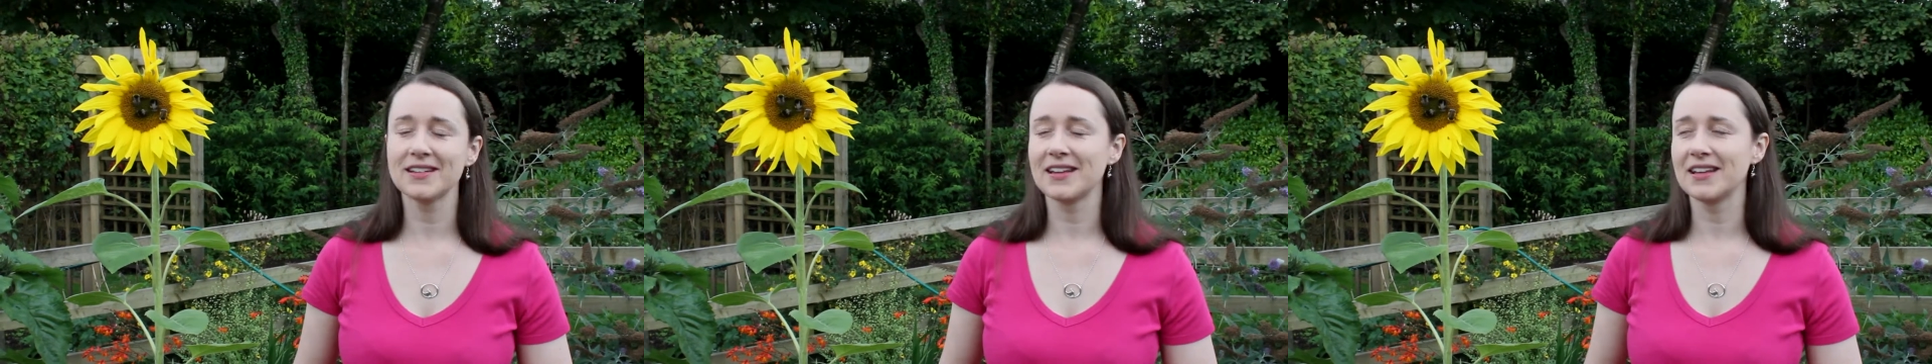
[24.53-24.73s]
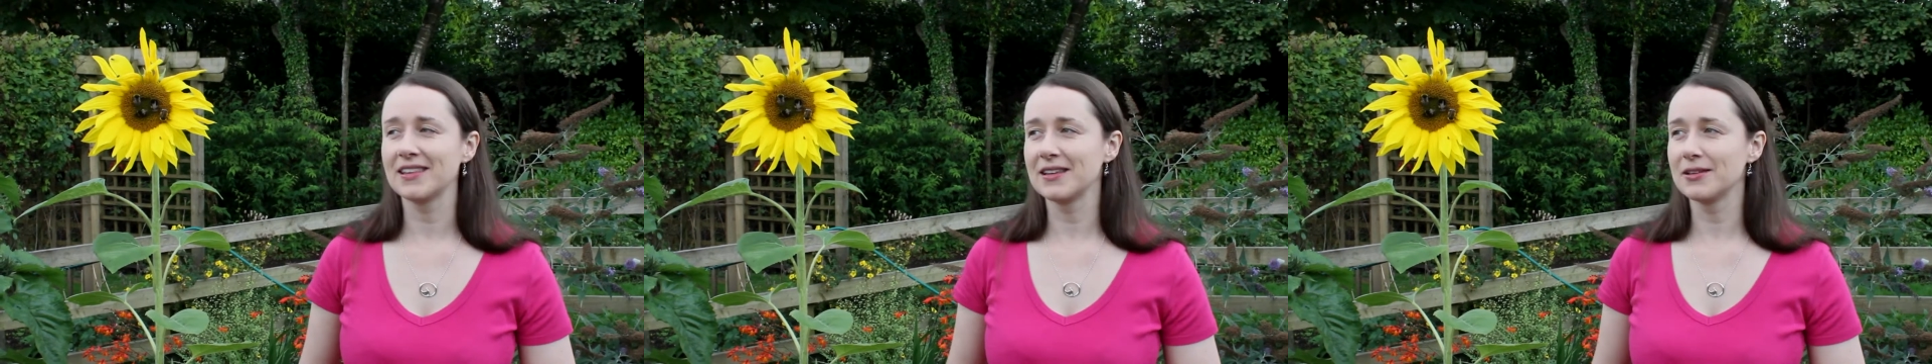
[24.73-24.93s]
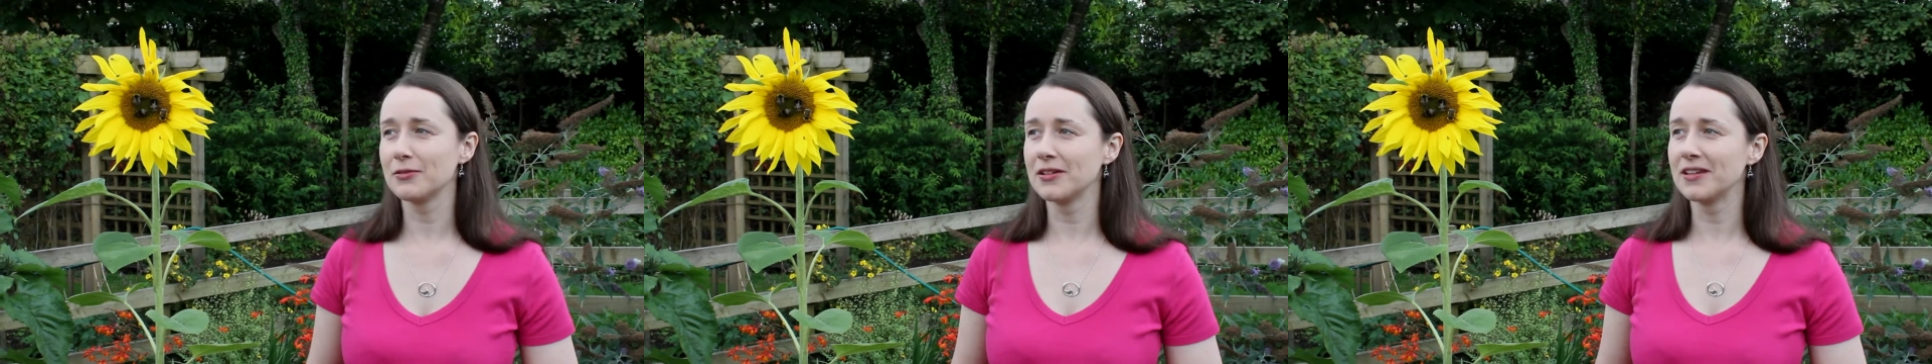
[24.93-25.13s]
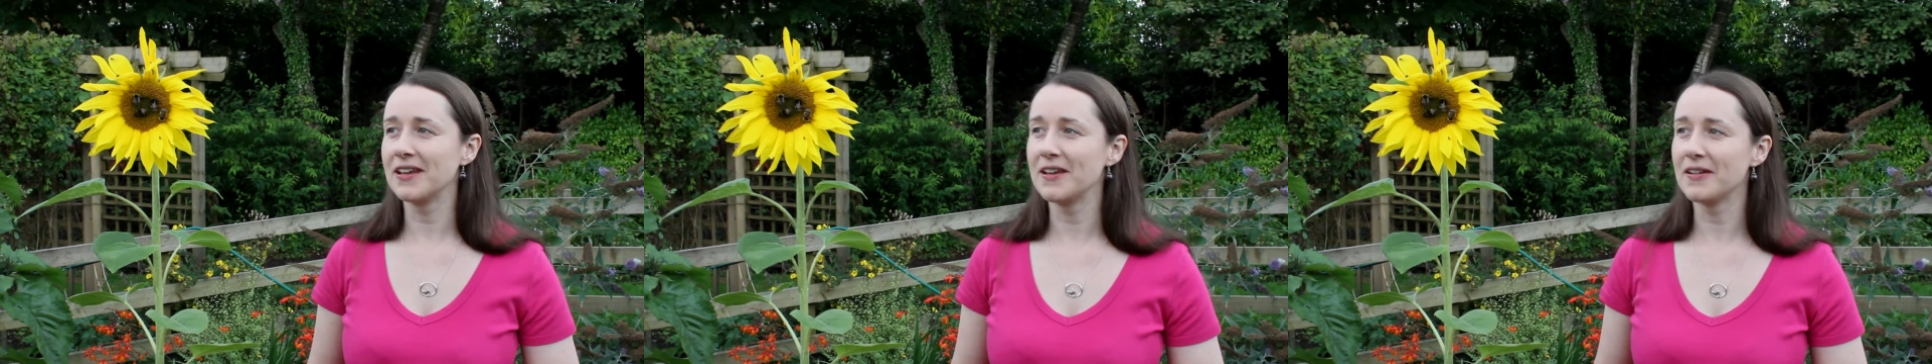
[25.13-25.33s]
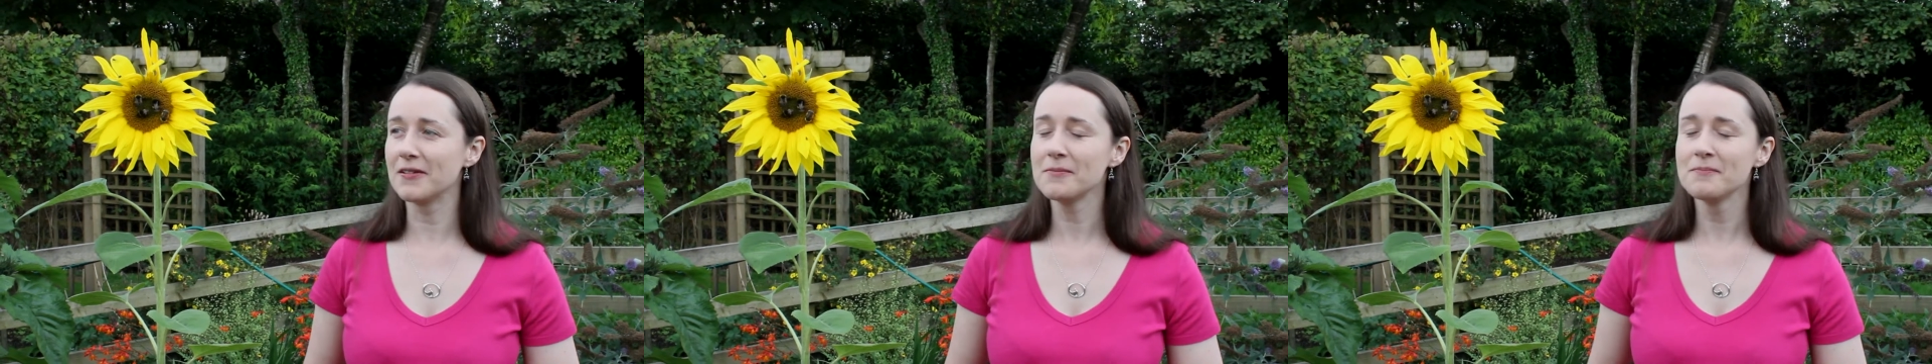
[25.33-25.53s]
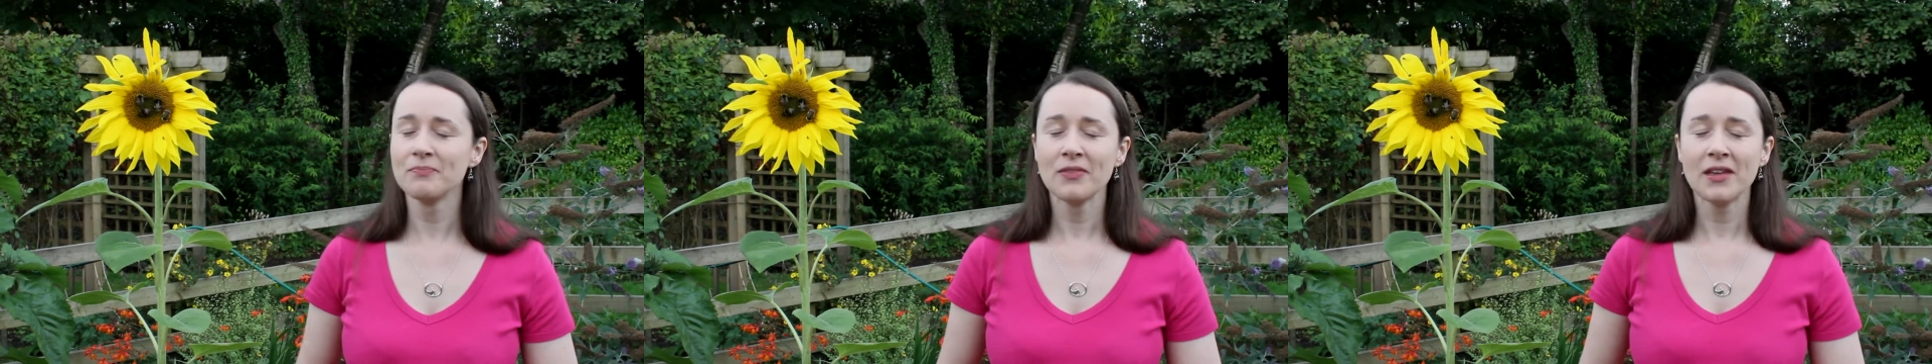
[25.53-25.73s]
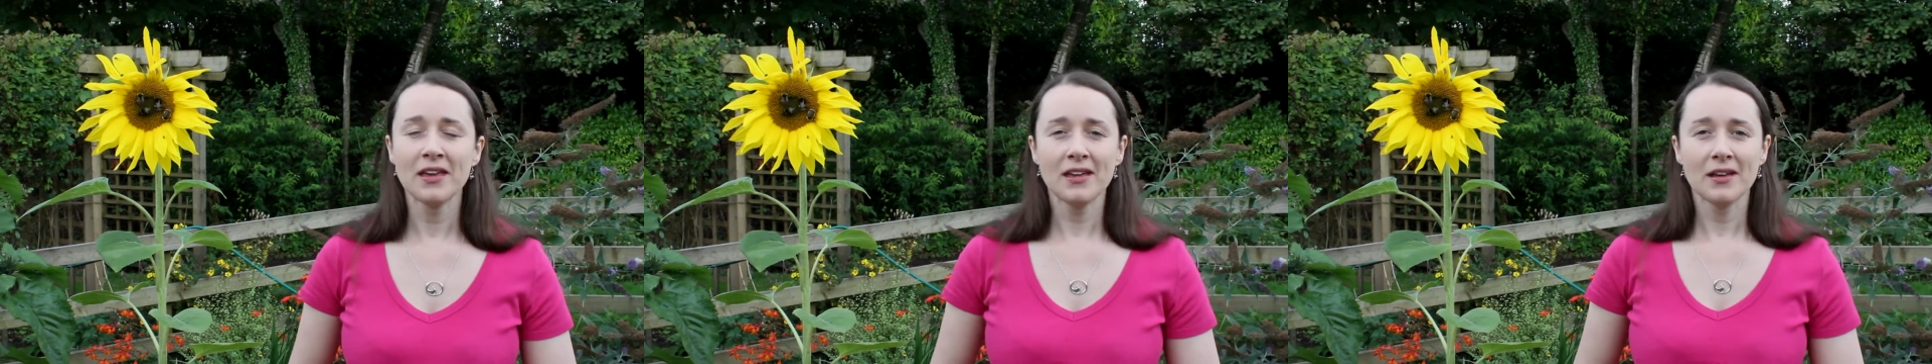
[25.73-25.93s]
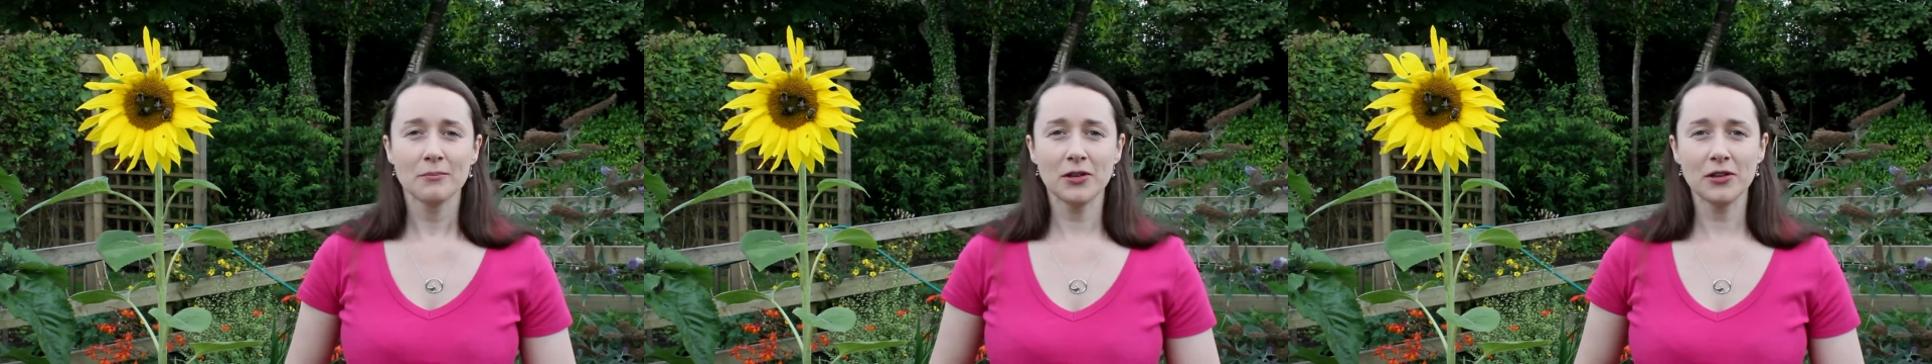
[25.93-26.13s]
like this one here,
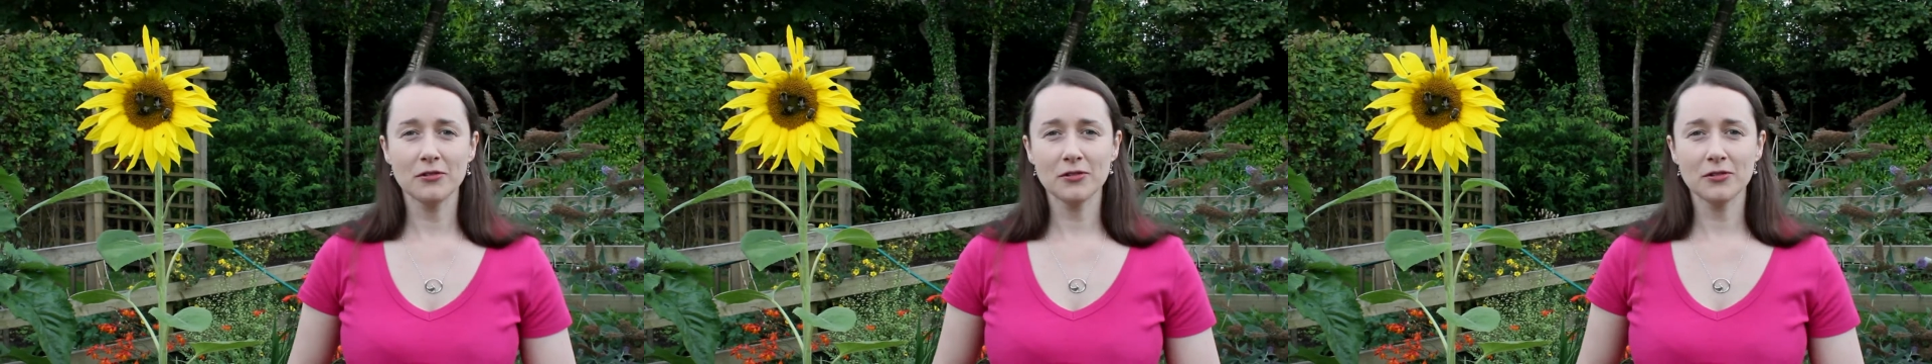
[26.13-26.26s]
but you